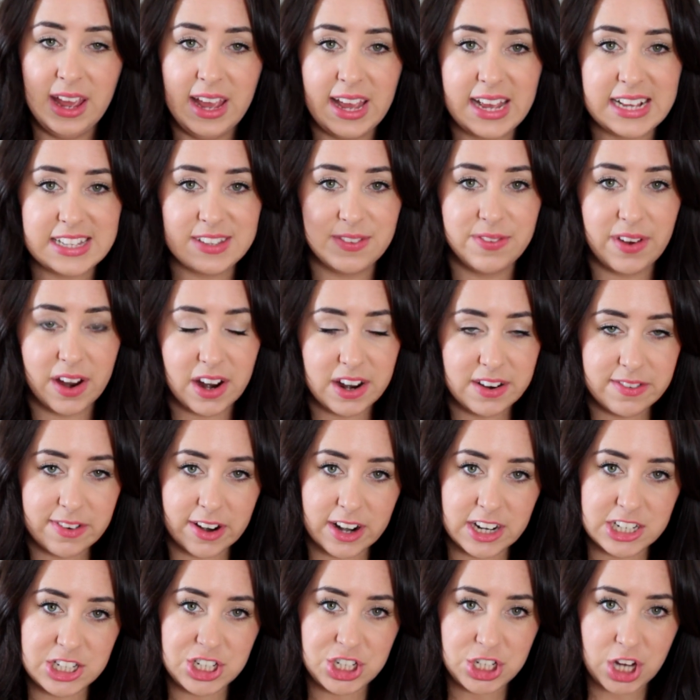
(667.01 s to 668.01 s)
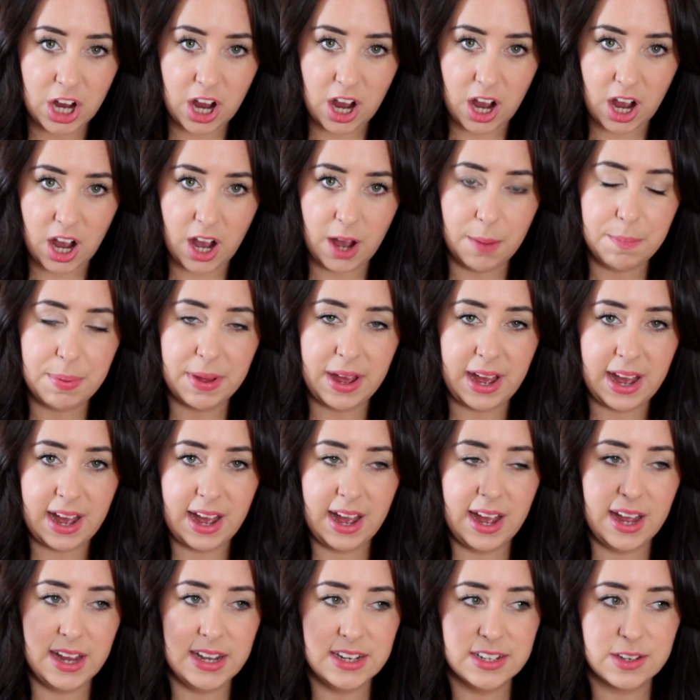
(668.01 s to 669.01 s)
It's very, very sharp,
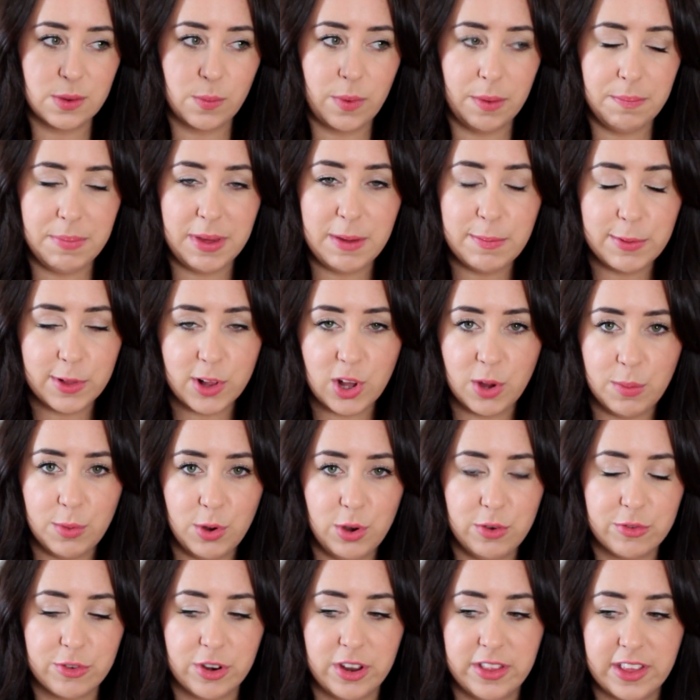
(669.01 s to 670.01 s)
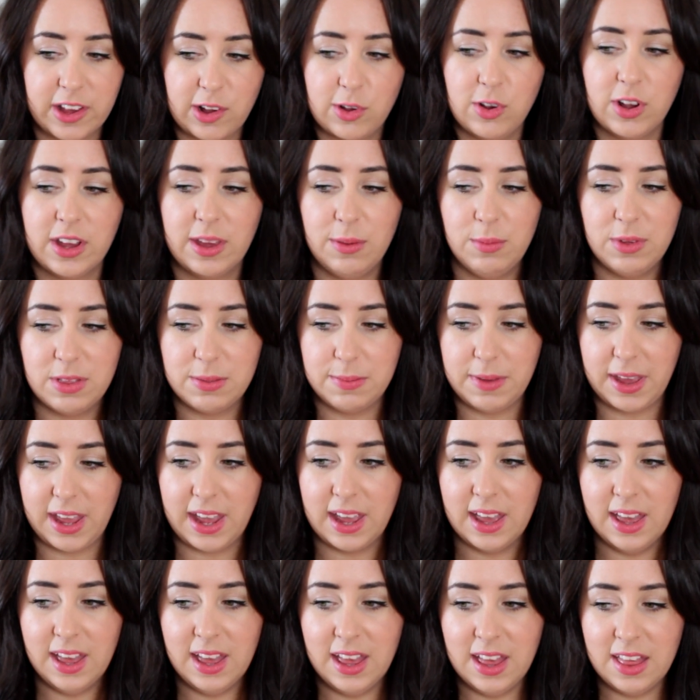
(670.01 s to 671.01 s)
and when people come over and they're cooking with
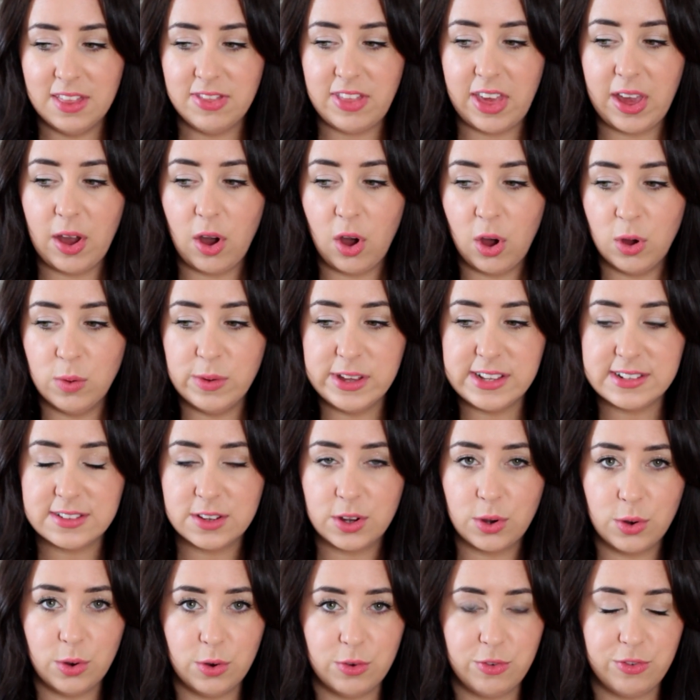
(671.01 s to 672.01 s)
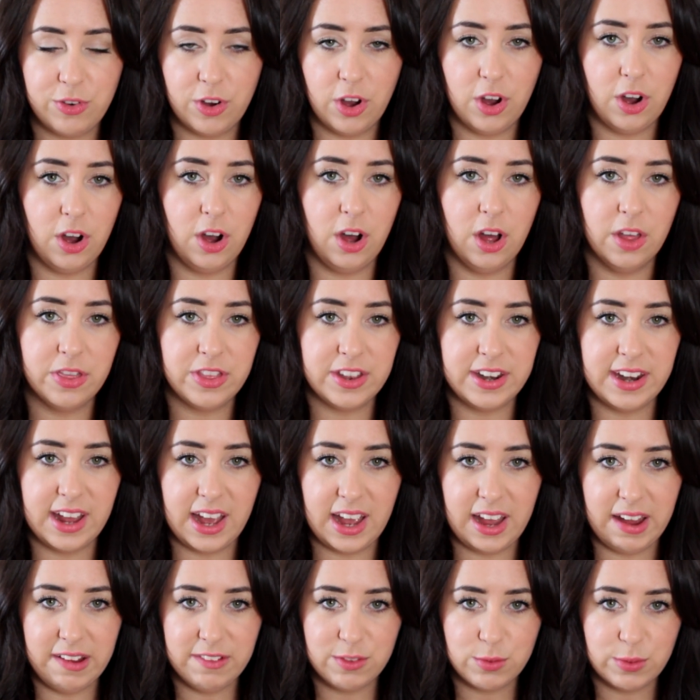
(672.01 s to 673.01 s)
me, they always go for the
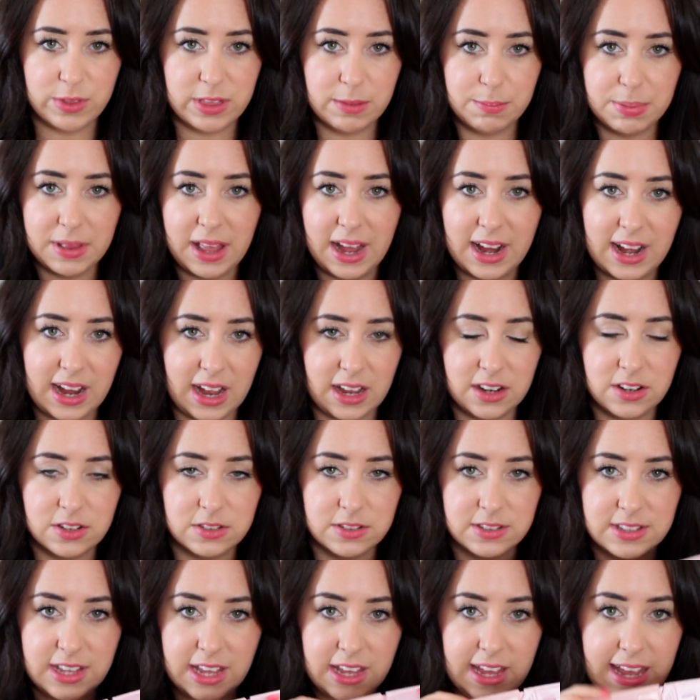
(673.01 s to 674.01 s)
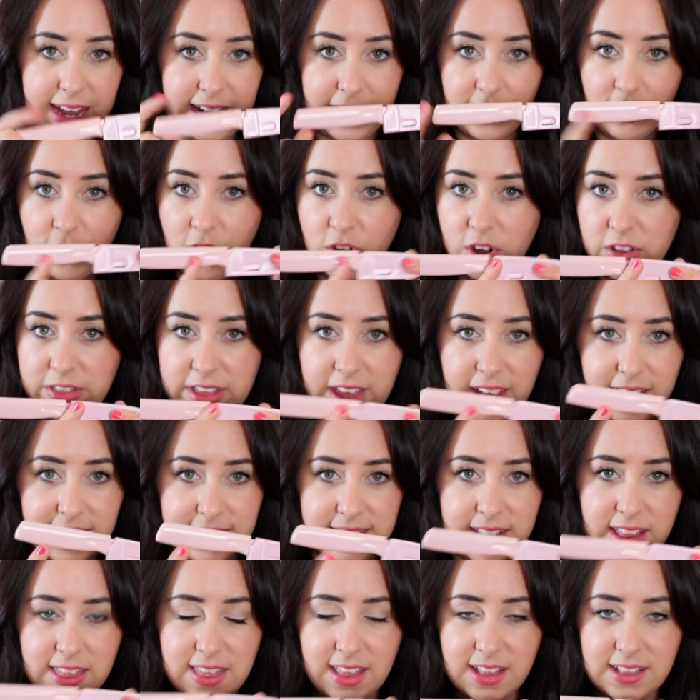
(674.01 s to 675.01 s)
knives with the black handles. They ignore this.
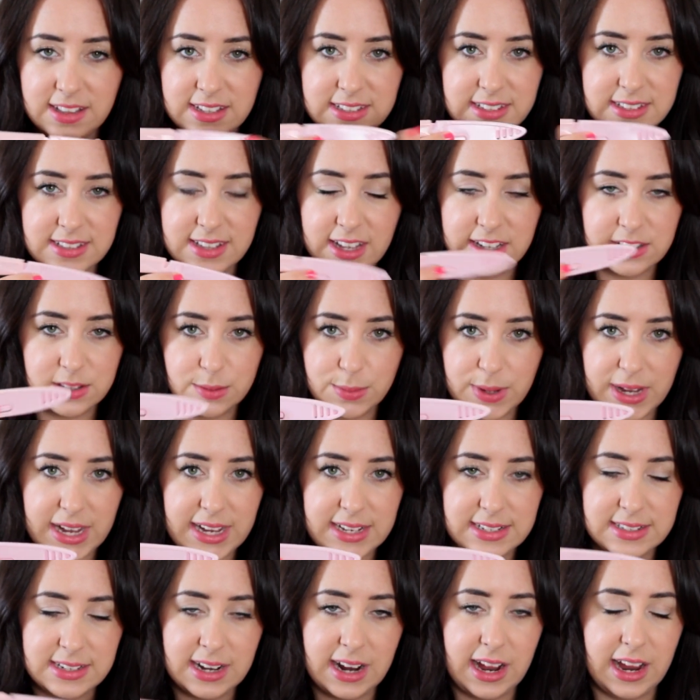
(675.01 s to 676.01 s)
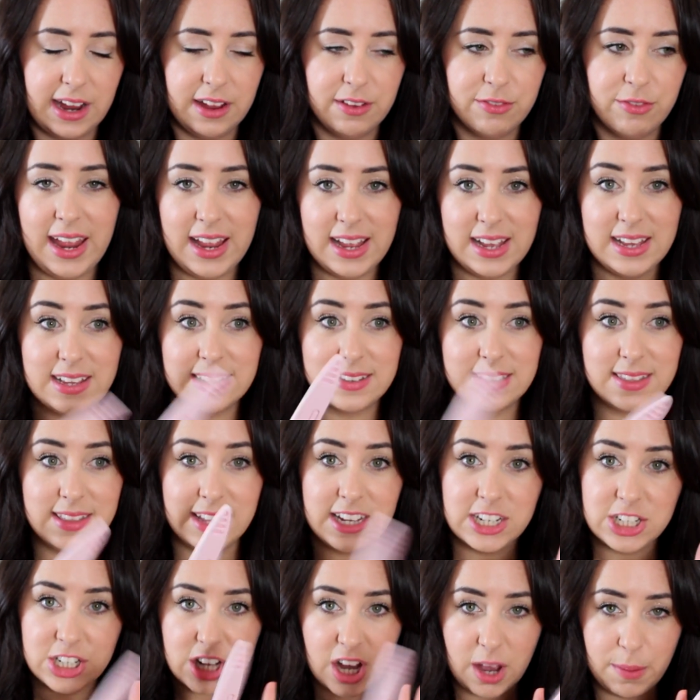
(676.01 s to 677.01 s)
They think this is like some kid's knife. It is
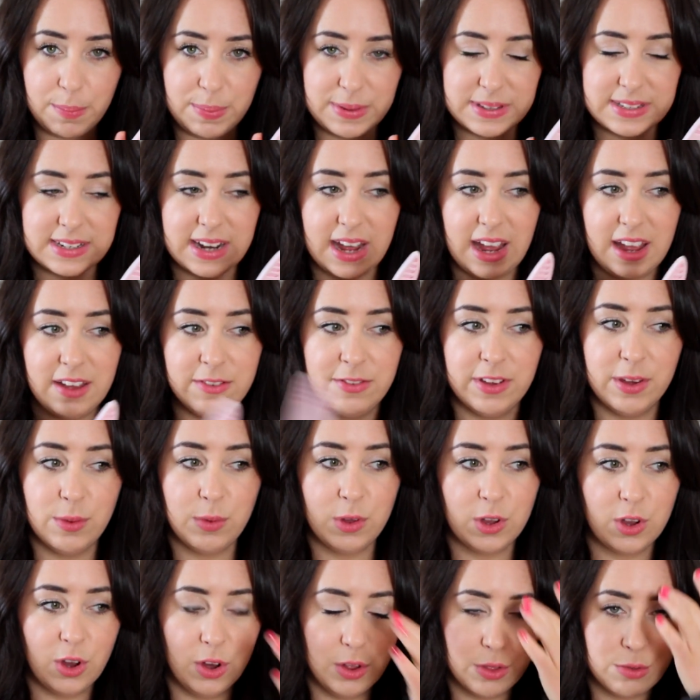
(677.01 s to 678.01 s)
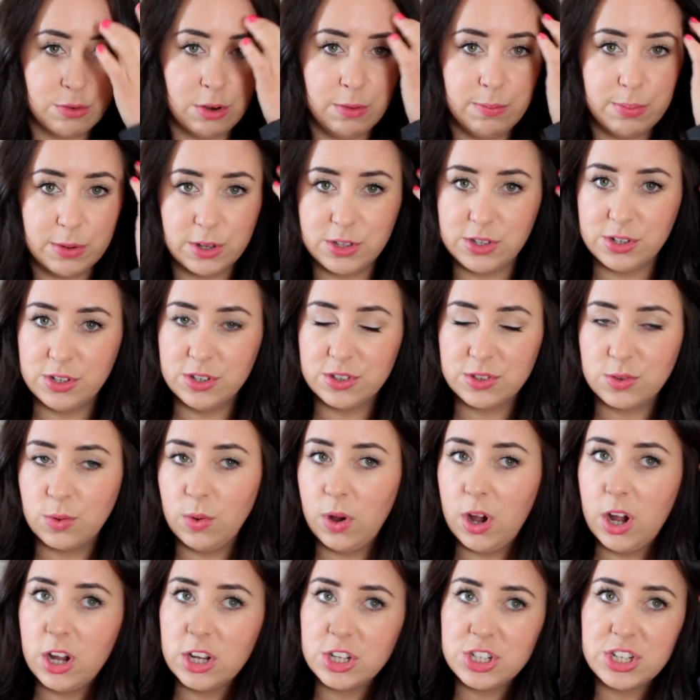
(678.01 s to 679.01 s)
the sharpest knife. It will cut through butternut
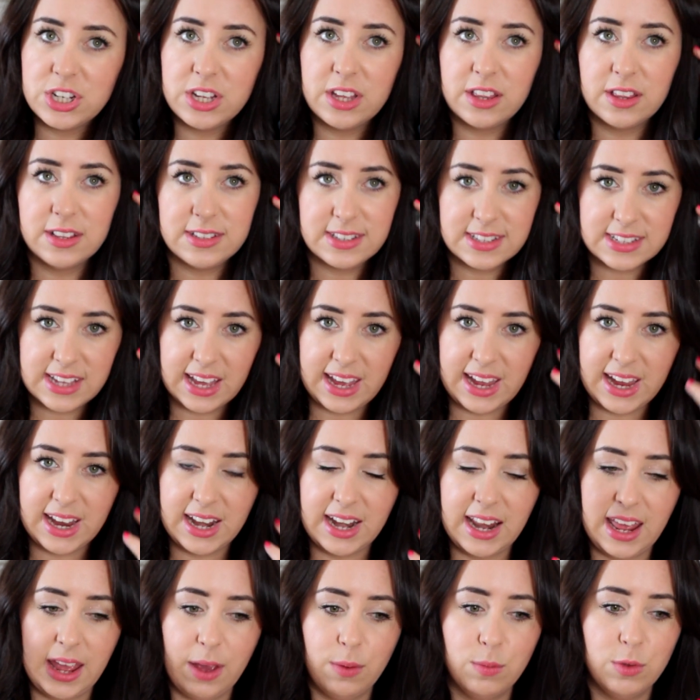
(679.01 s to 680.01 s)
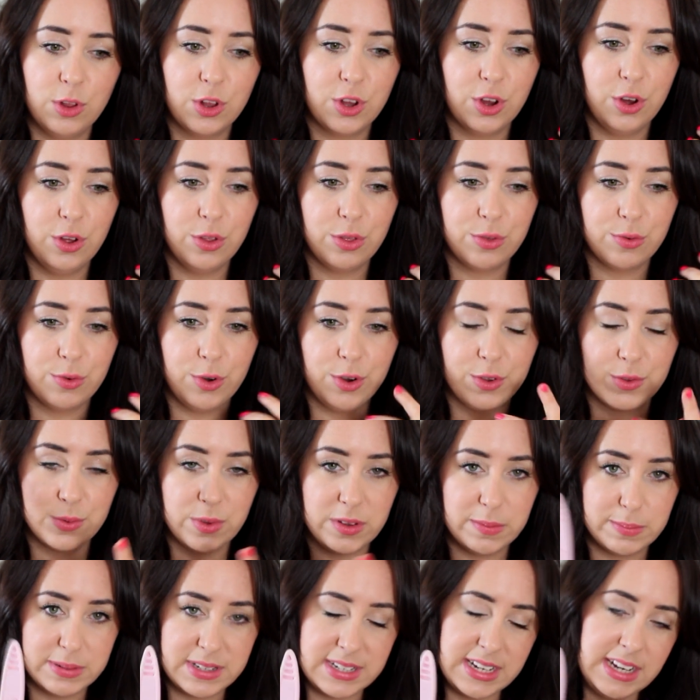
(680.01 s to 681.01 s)
squash, skin, it will cut through
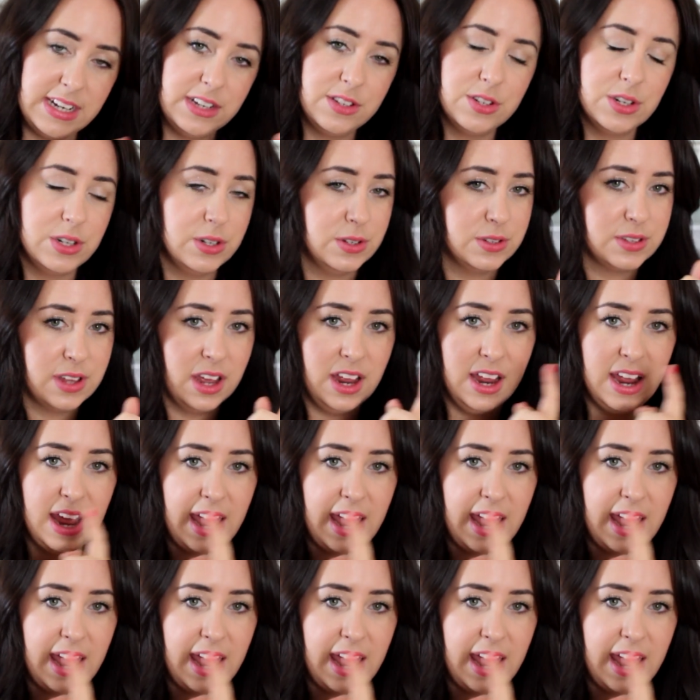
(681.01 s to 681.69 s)
sweet potatoes.